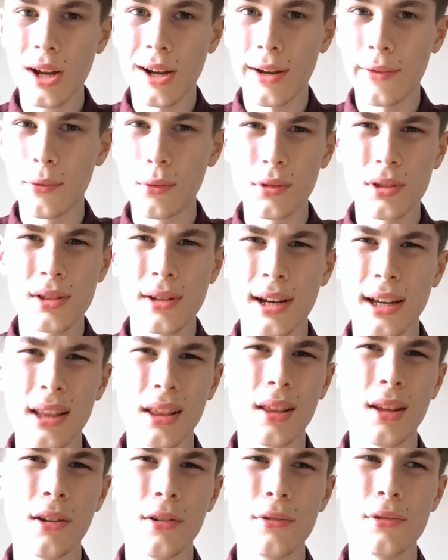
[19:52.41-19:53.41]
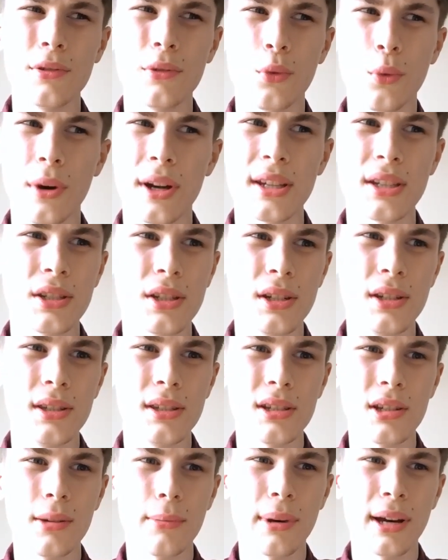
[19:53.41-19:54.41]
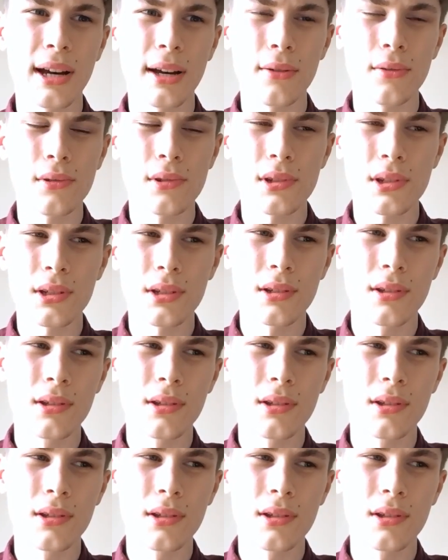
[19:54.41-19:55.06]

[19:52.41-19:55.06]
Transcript: I've also had loads of questions about